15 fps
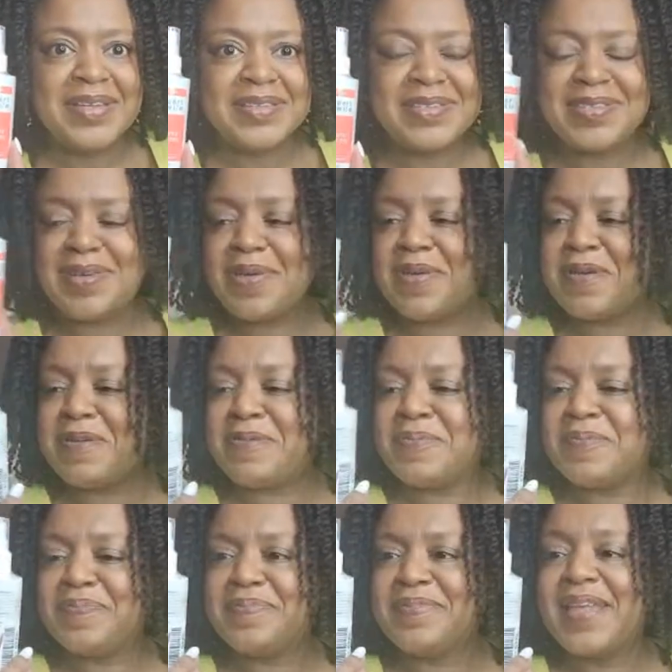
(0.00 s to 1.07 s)
So,
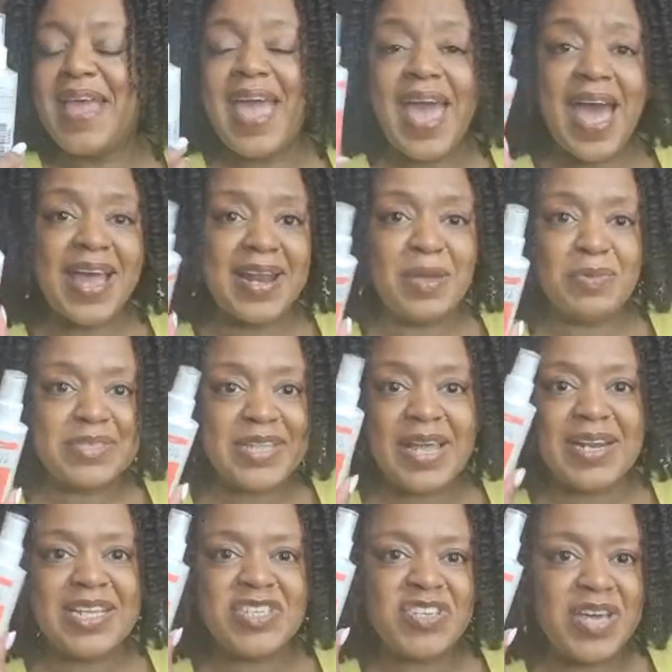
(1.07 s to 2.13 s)
and it was like
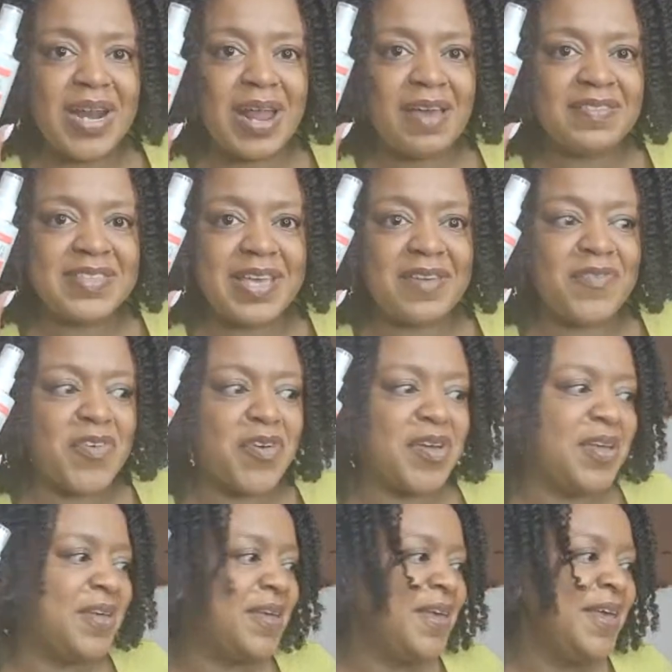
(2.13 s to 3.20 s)
literally a lifesaver.
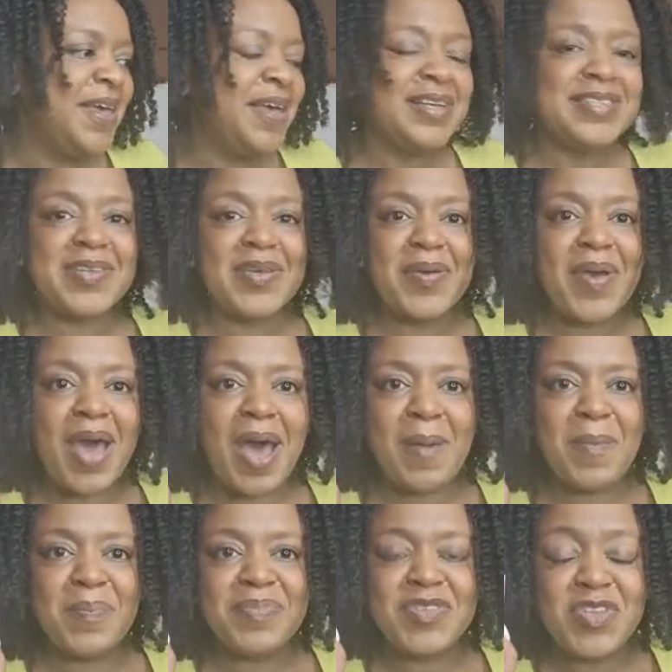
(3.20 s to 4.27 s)
So
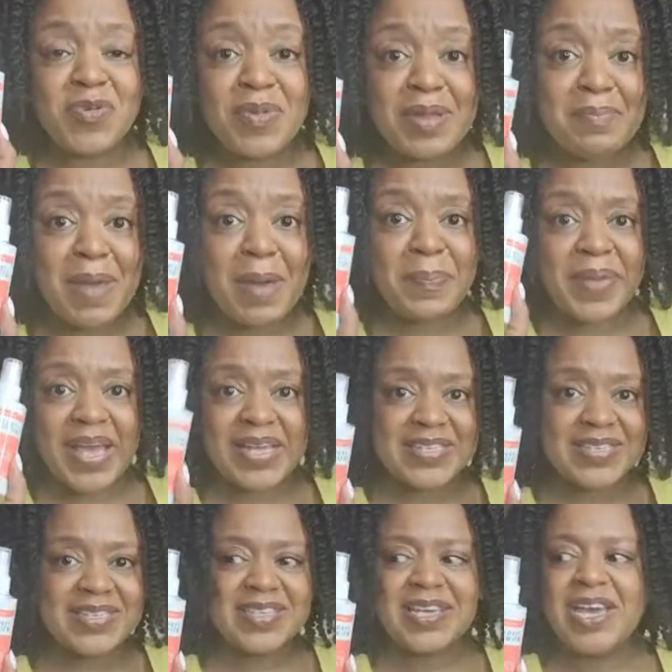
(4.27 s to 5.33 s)
I'm doing my
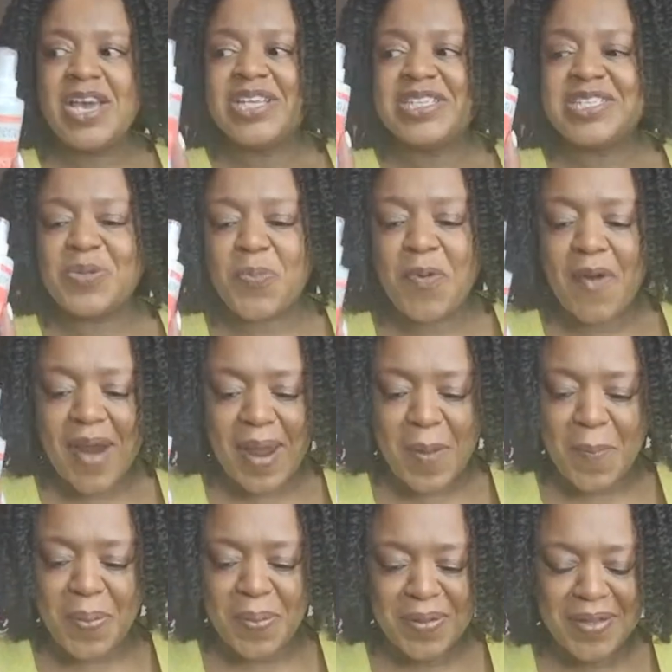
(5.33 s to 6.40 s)
best to
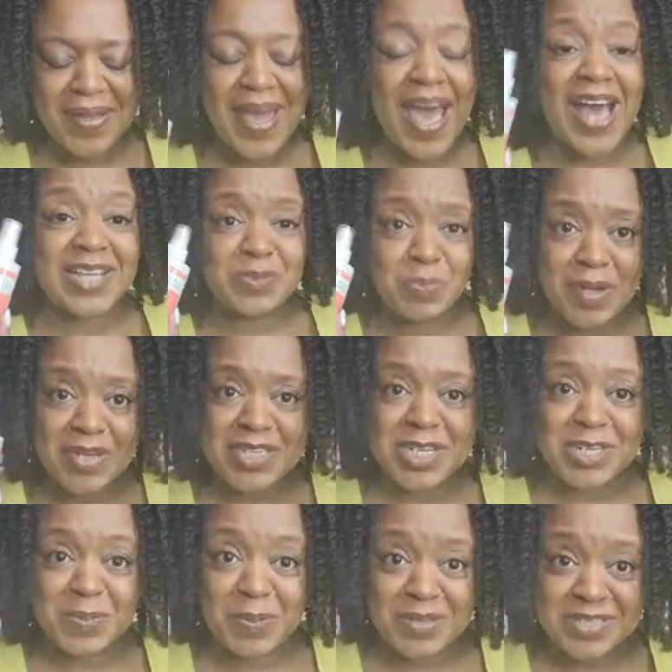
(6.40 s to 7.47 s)
prep as much
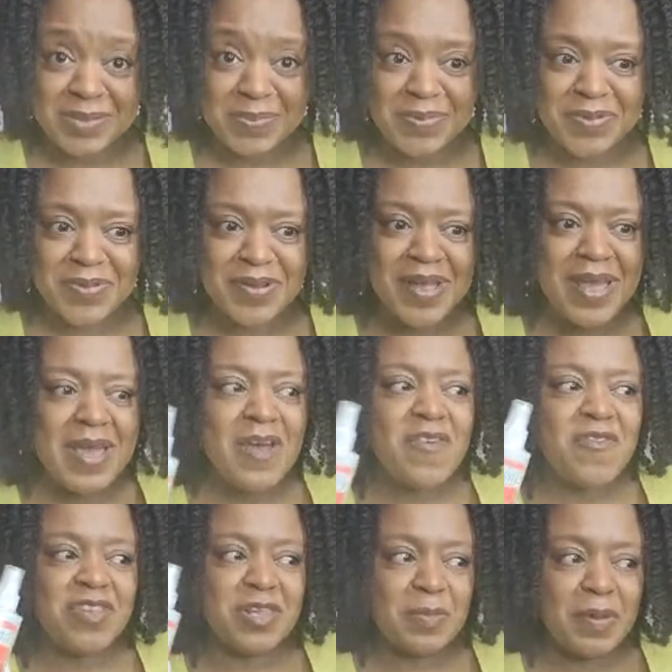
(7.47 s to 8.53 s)
as possible
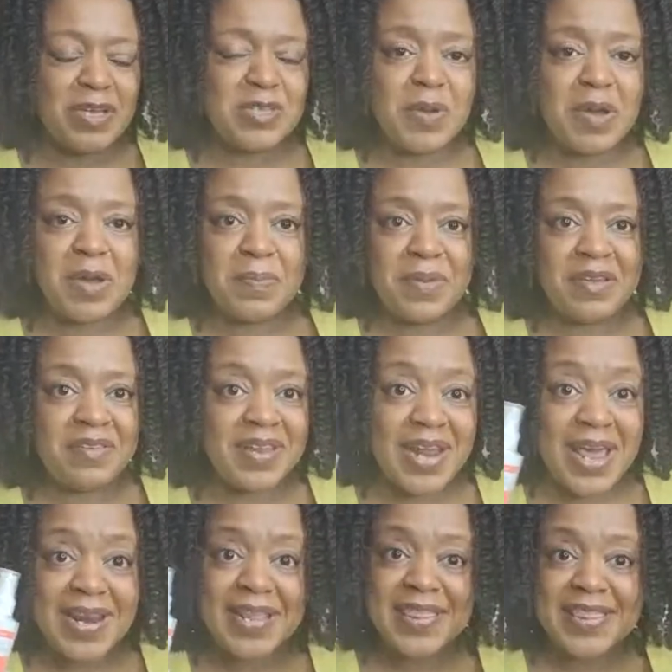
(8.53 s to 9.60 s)
for the postpartum period.
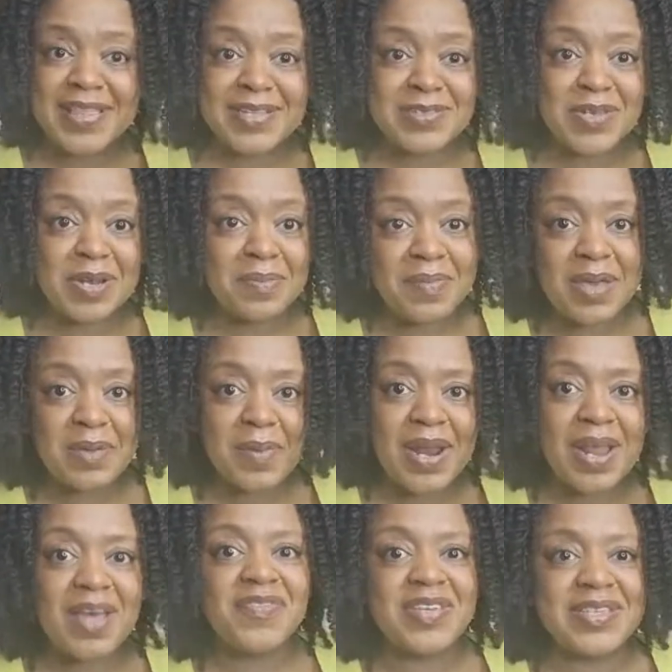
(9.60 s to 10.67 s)
Anything that's going to make my
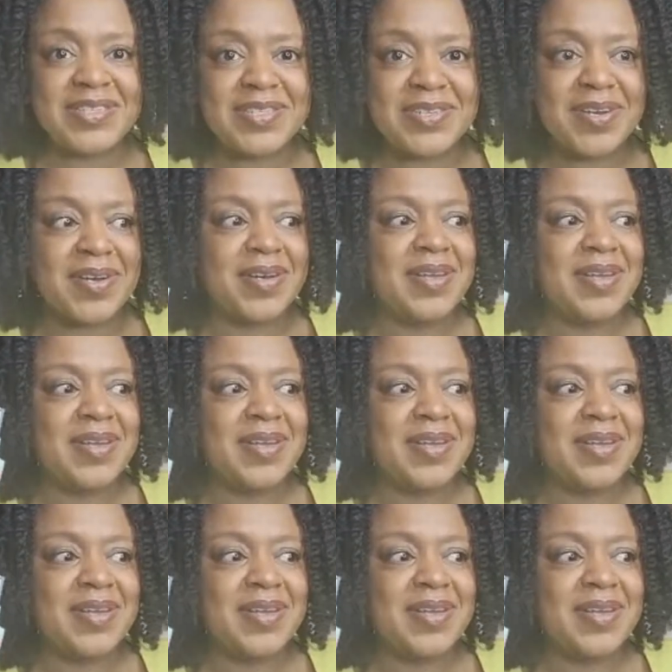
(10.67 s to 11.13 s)
life easier,